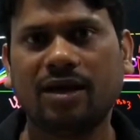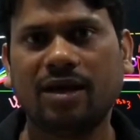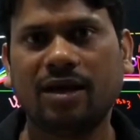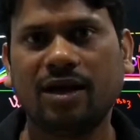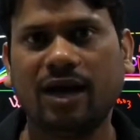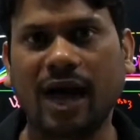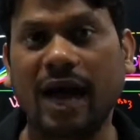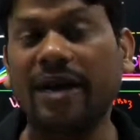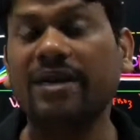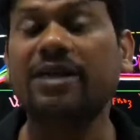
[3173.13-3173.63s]

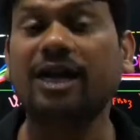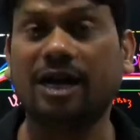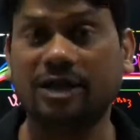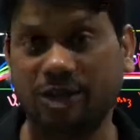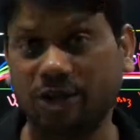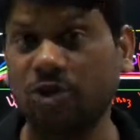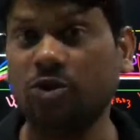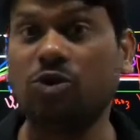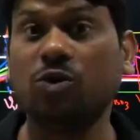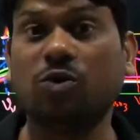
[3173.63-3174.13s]
And
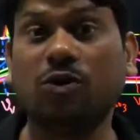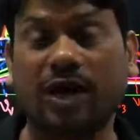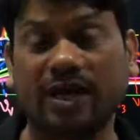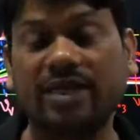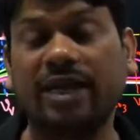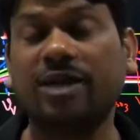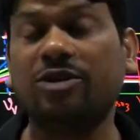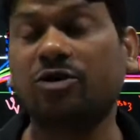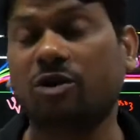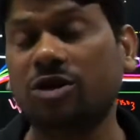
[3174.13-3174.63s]
due to
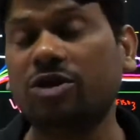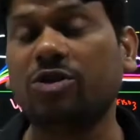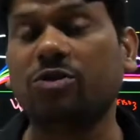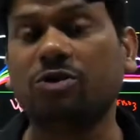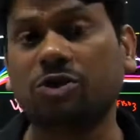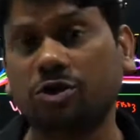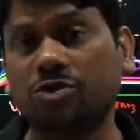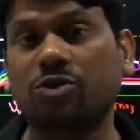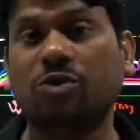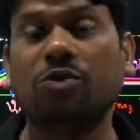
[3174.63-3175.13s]

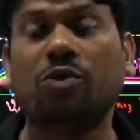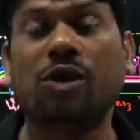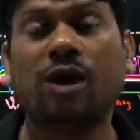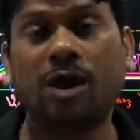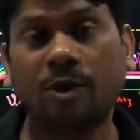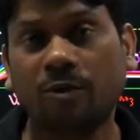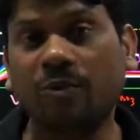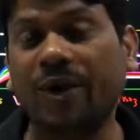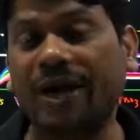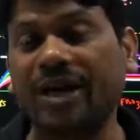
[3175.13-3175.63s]

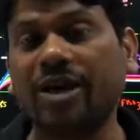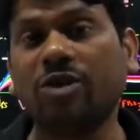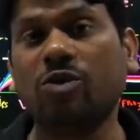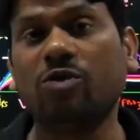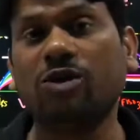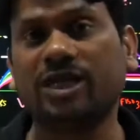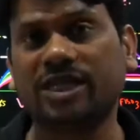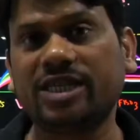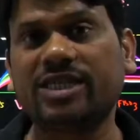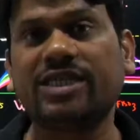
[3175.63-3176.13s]
very low
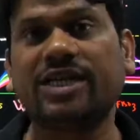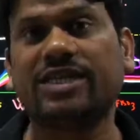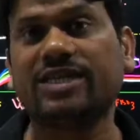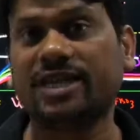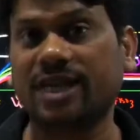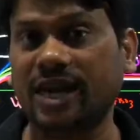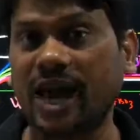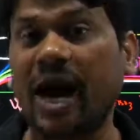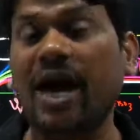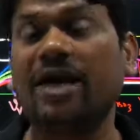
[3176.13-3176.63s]
resistance
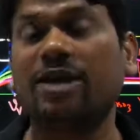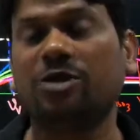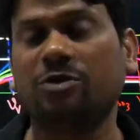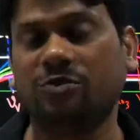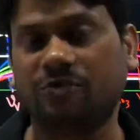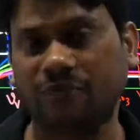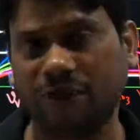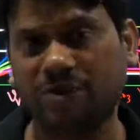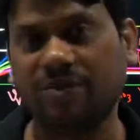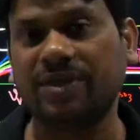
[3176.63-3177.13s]
at high
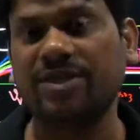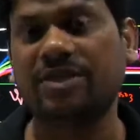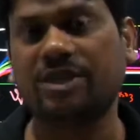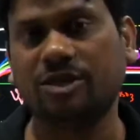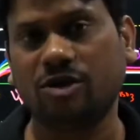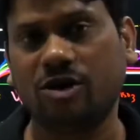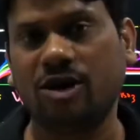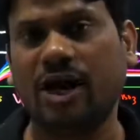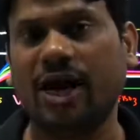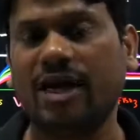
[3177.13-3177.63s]
frequency
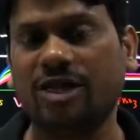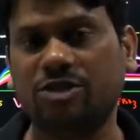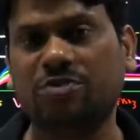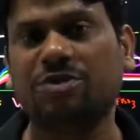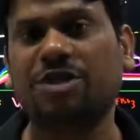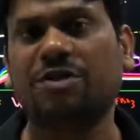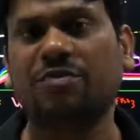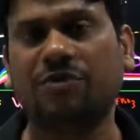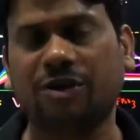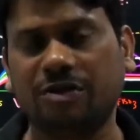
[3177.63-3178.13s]
or high
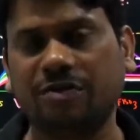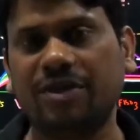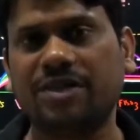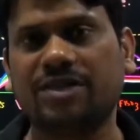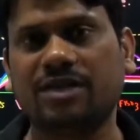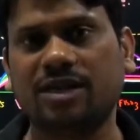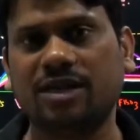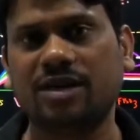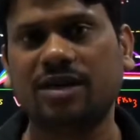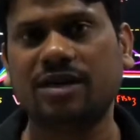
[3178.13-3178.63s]
switching
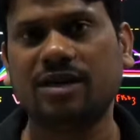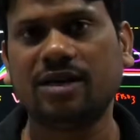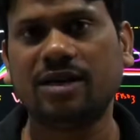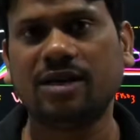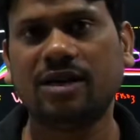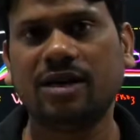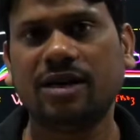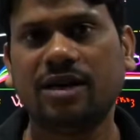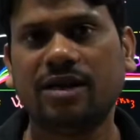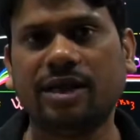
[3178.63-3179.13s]
frequency,
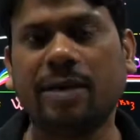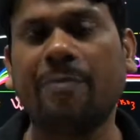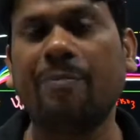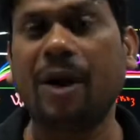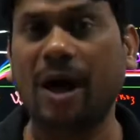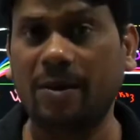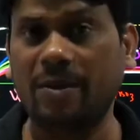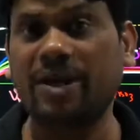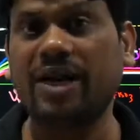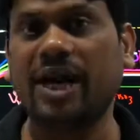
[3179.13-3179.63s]
the
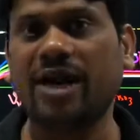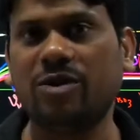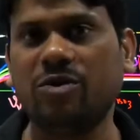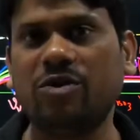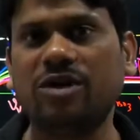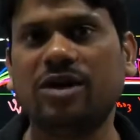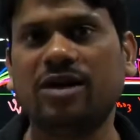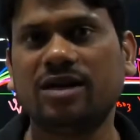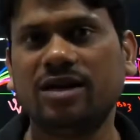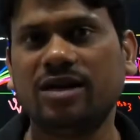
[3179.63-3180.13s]
power
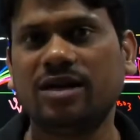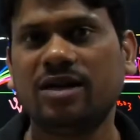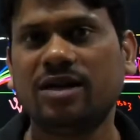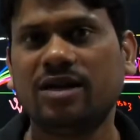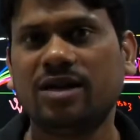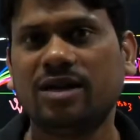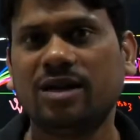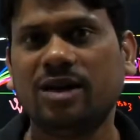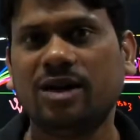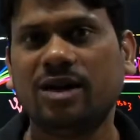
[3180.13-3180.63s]
diode
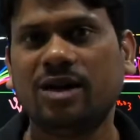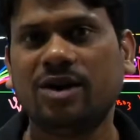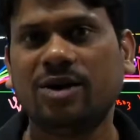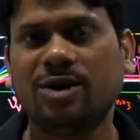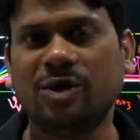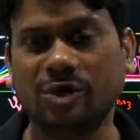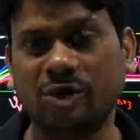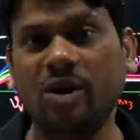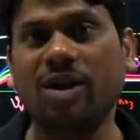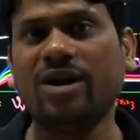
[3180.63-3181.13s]

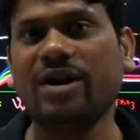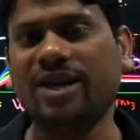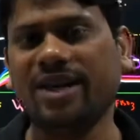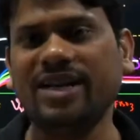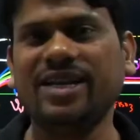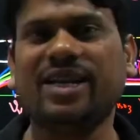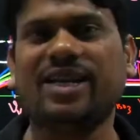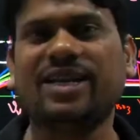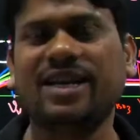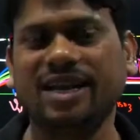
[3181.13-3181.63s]

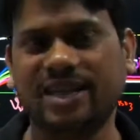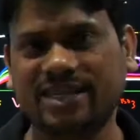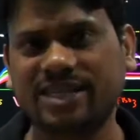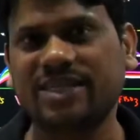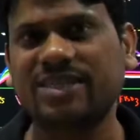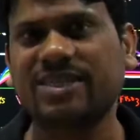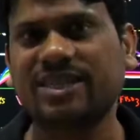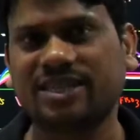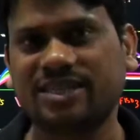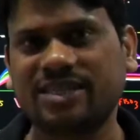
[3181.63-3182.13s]
non-linear
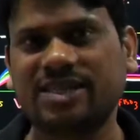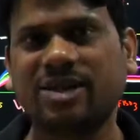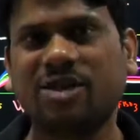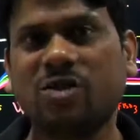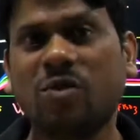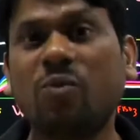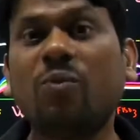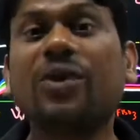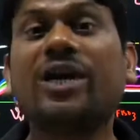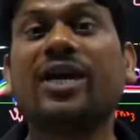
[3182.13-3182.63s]
characteristics
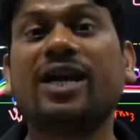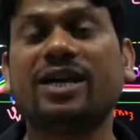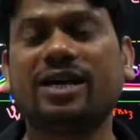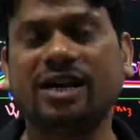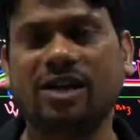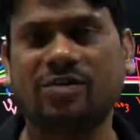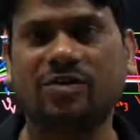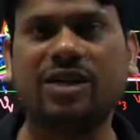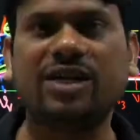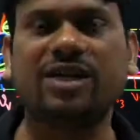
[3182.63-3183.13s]
we can
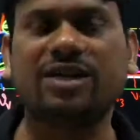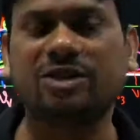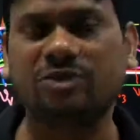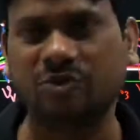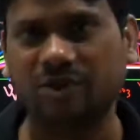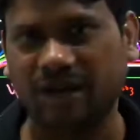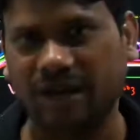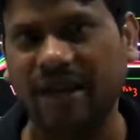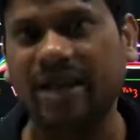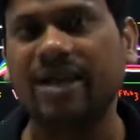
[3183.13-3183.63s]
convert into
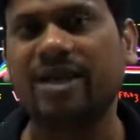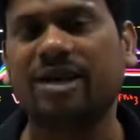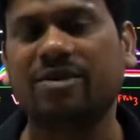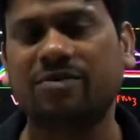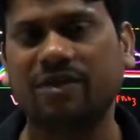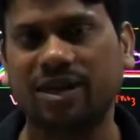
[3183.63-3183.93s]
linear one.